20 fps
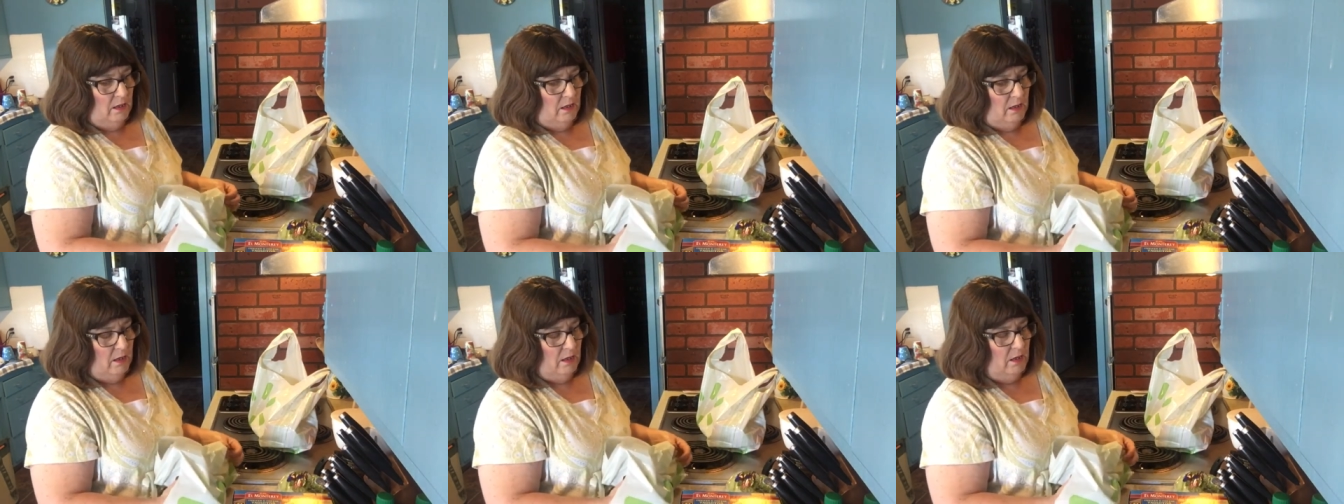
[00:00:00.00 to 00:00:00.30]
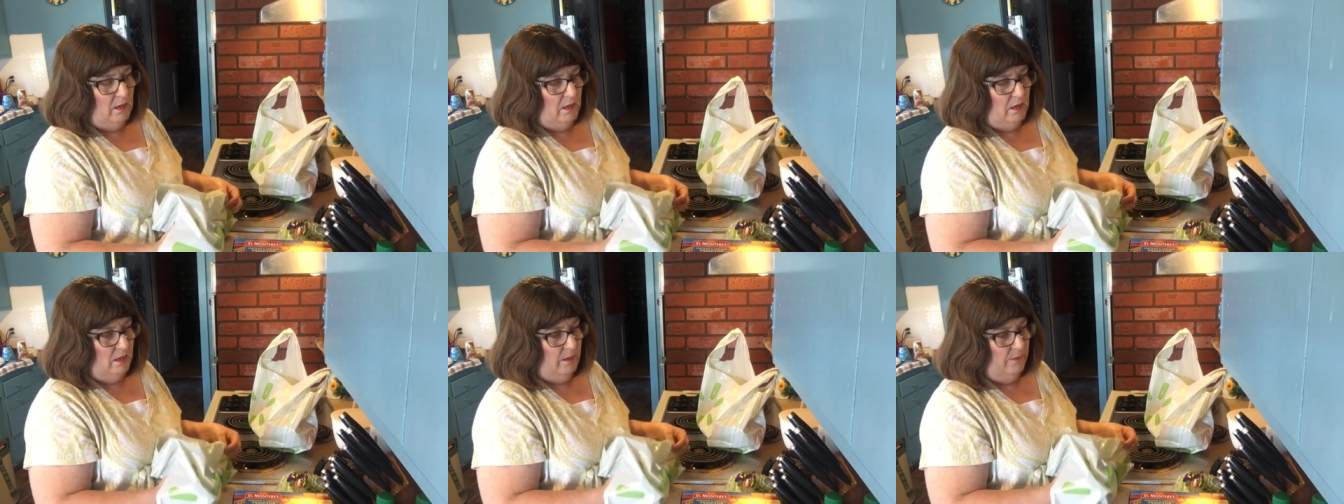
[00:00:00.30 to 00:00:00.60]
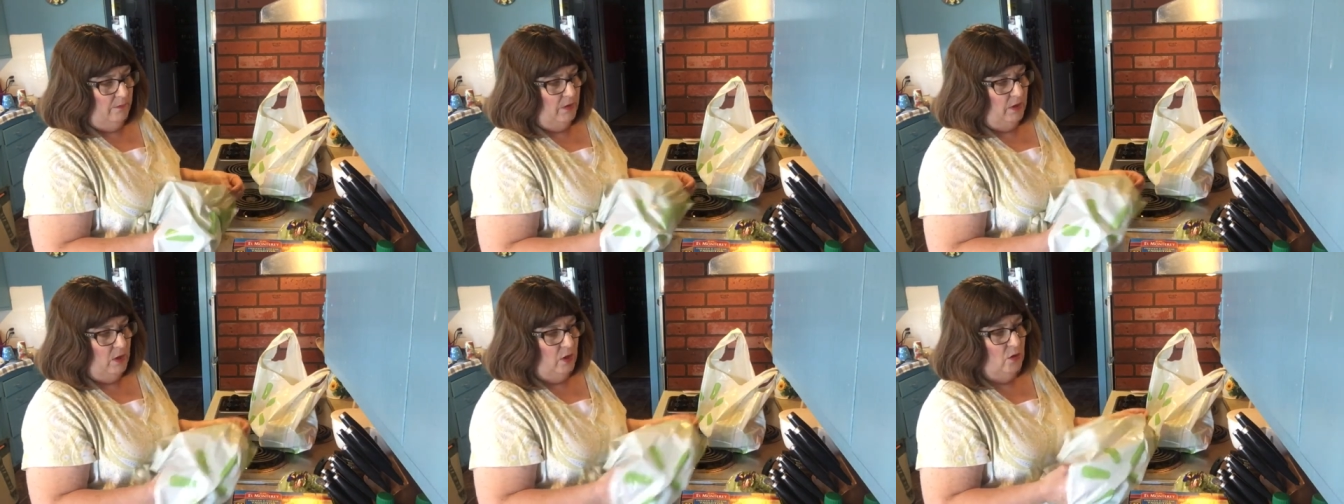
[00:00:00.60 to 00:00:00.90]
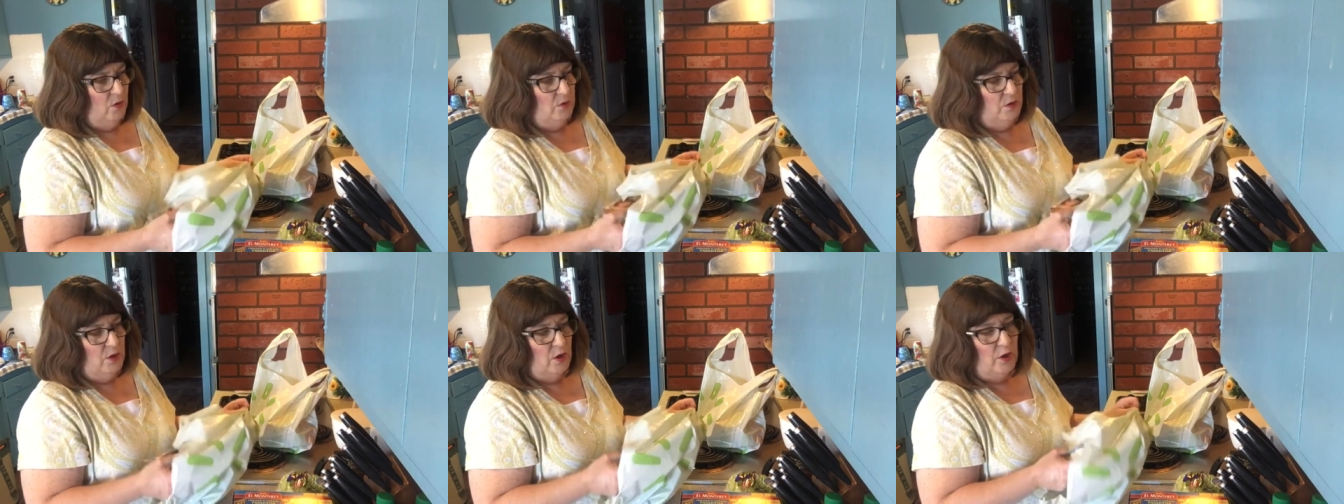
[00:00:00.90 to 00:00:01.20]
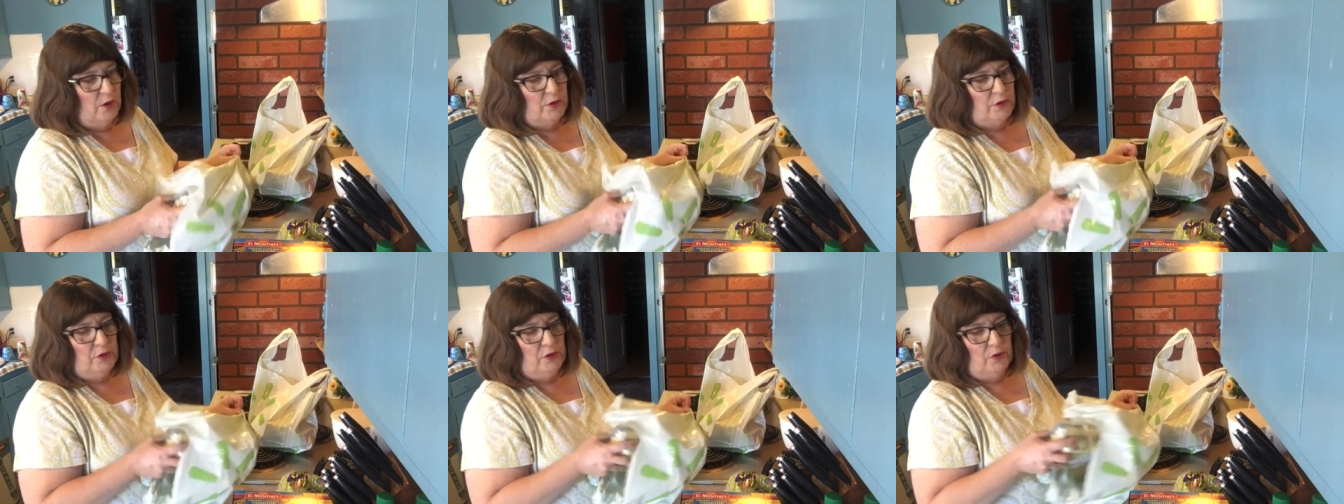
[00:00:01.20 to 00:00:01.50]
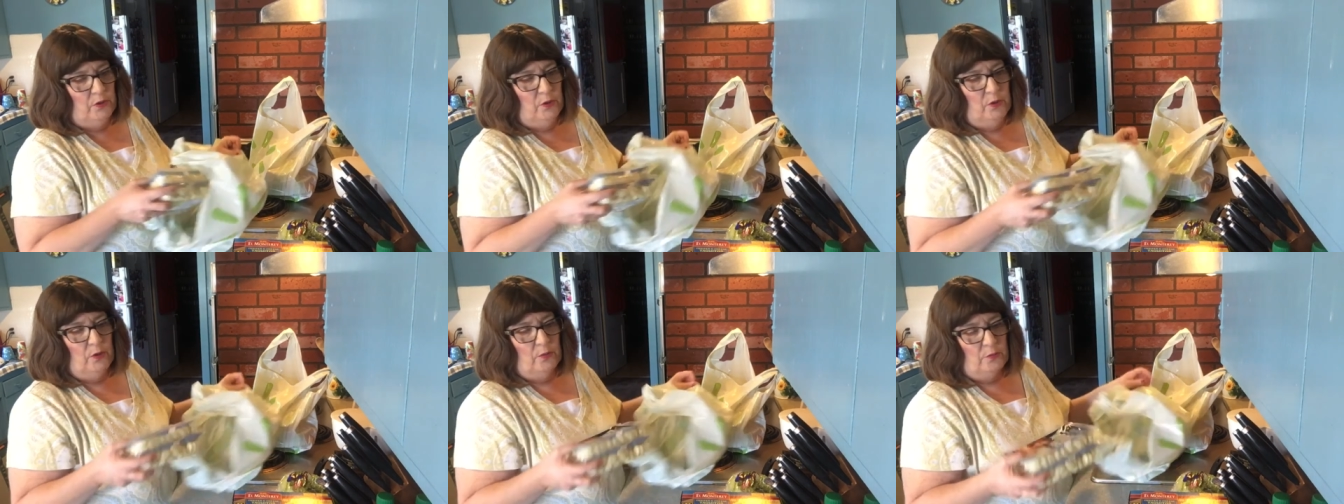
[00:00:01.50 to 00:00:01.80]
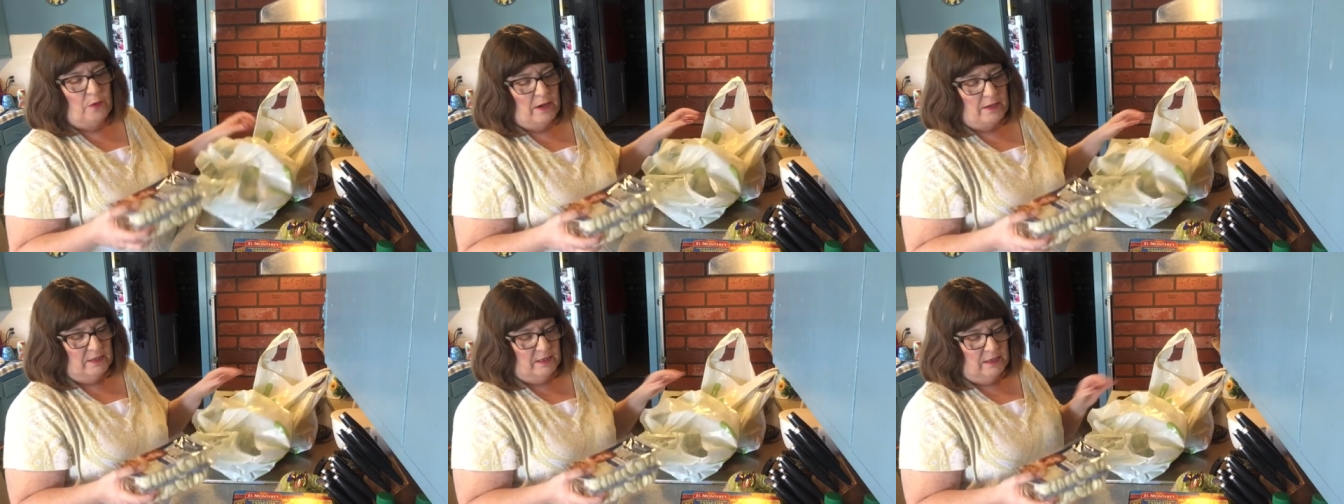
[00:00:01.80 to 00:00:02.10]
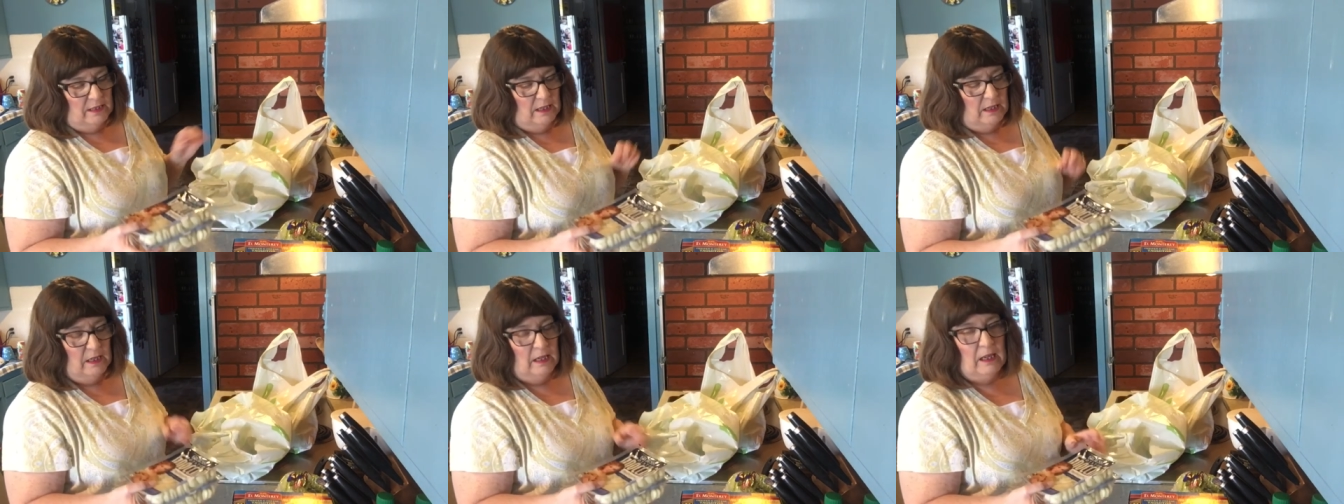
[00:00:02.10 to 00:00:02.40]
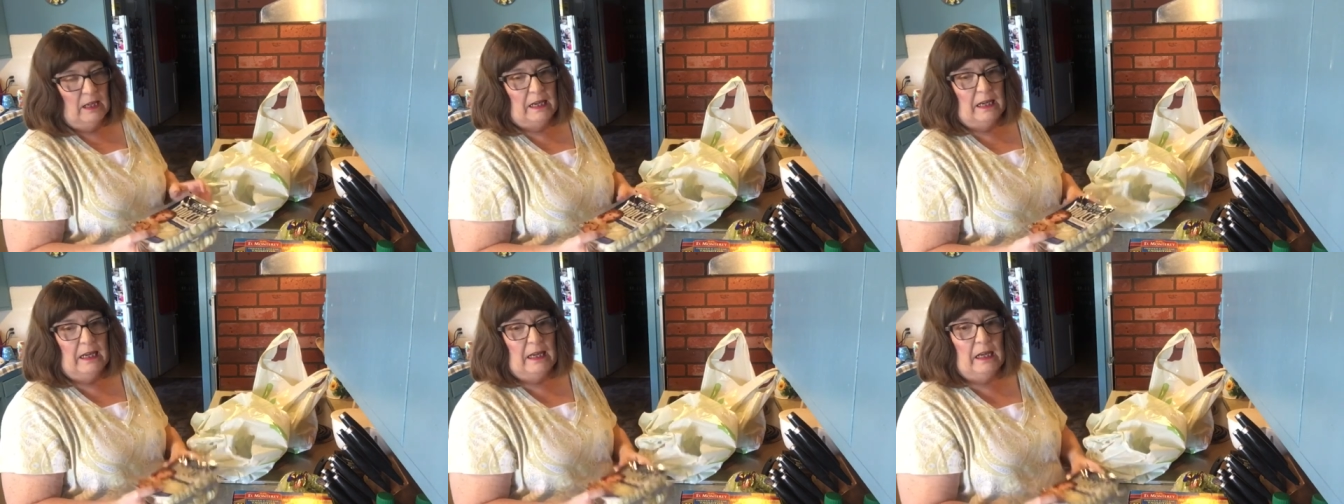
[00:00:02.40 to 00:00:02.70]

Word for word: um, the Ozark Duke, Rusty,